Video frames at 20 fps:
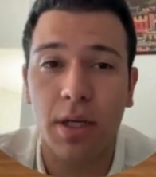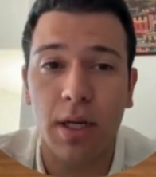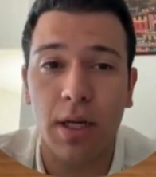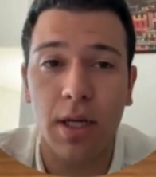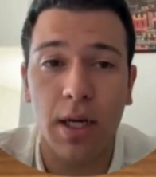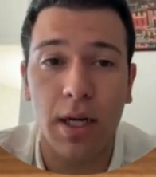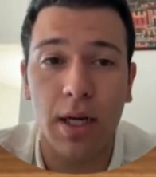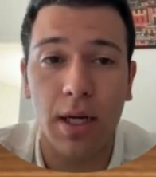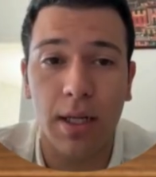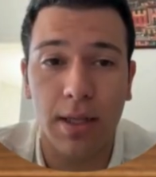
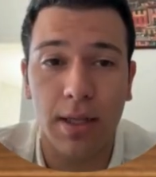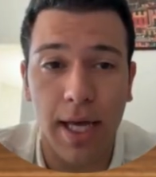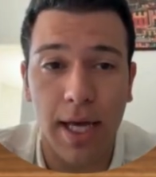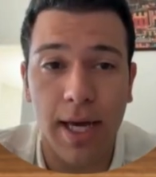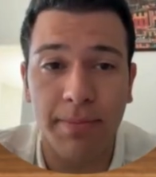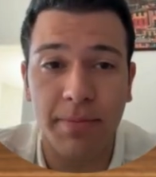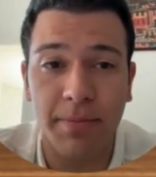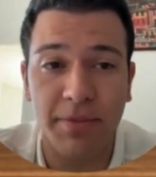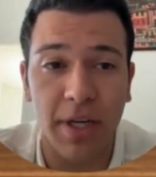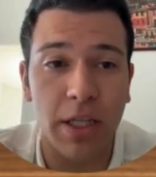uh,
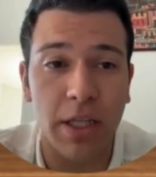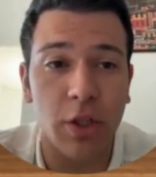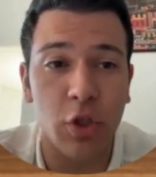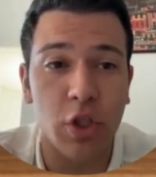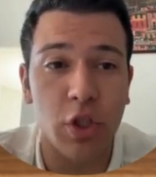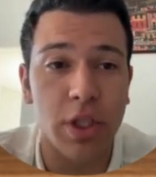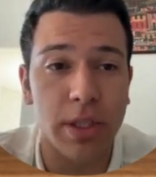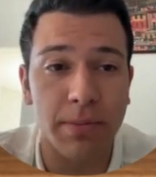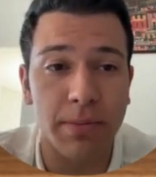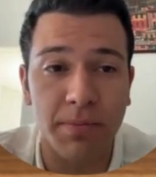Lab
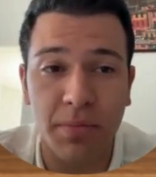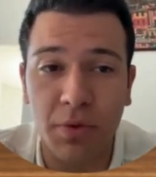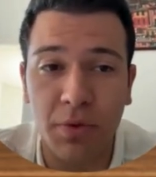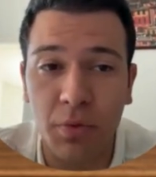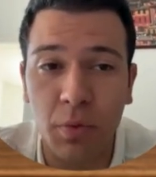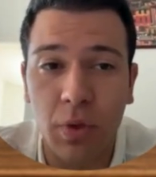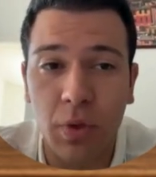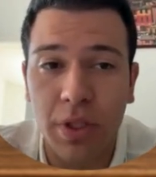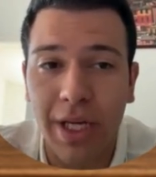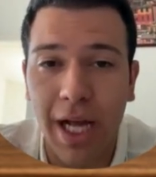Fellowship
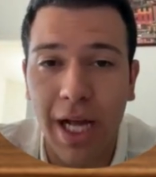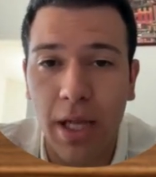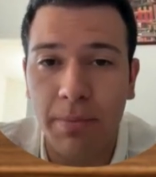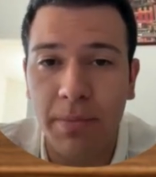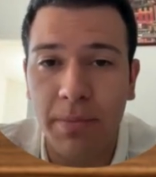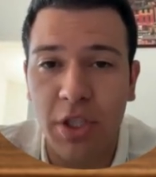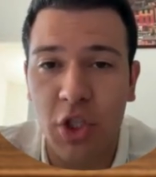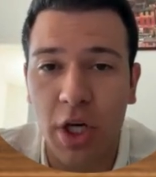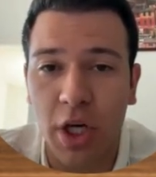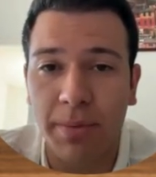would help
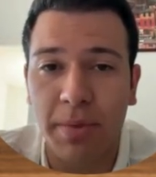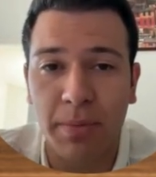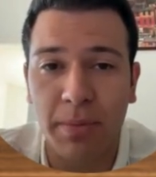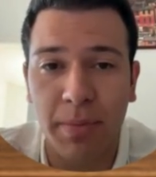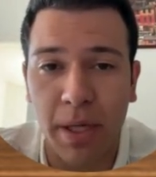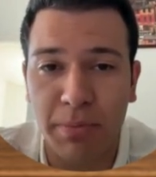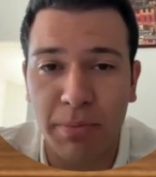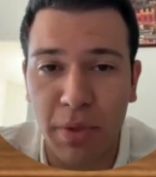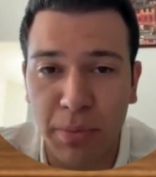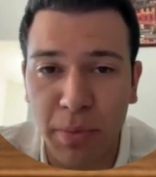me sharpen
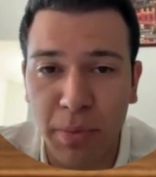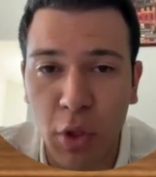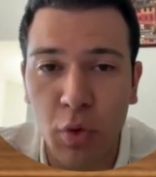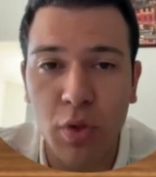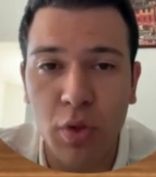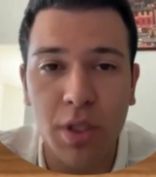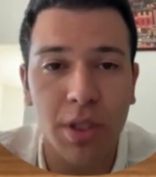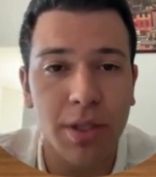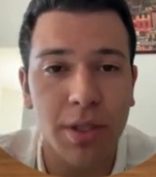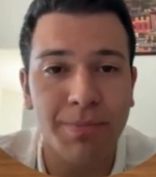my
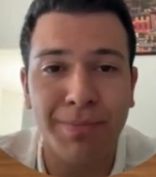proposal,